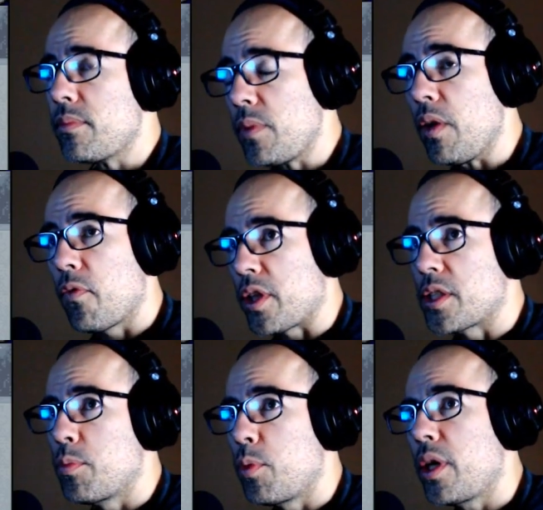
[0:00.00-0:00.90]
For this
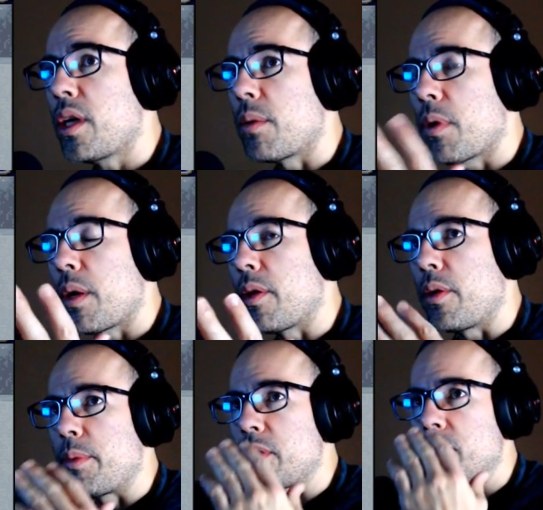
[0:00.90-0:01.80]
morning, I'll probably only
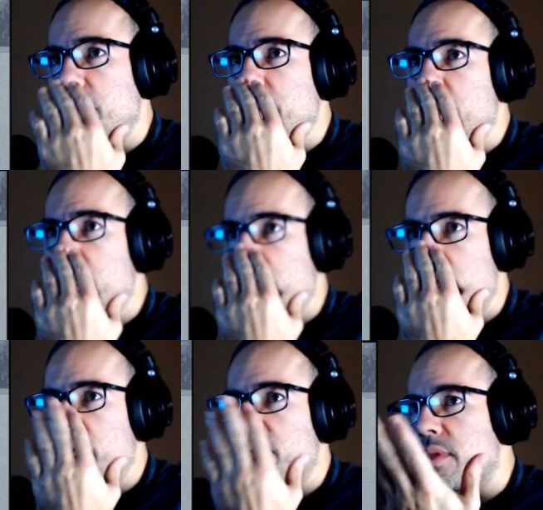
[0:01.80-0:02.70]
be streaming another
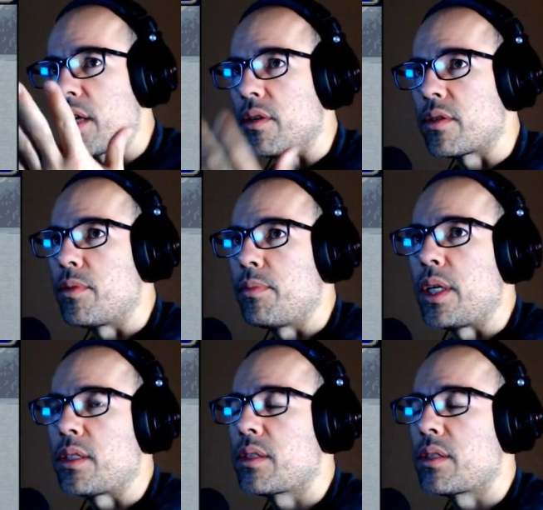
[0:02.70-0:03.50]
10 or so minutes.